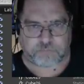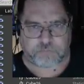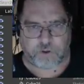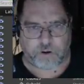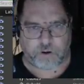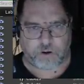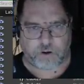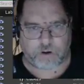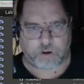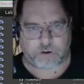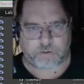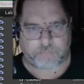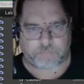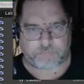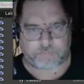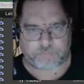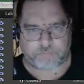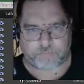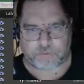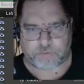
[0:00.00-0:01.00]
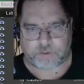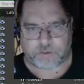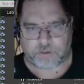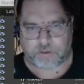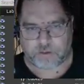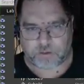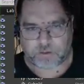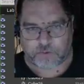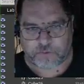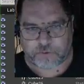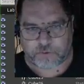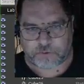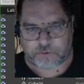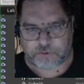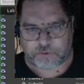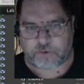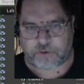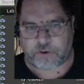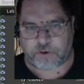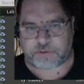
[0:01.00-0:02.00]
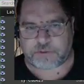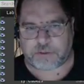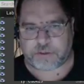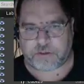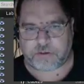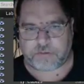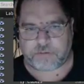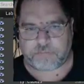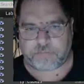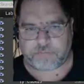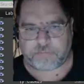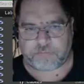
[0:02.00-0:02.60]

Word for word: R. There's our crosshair.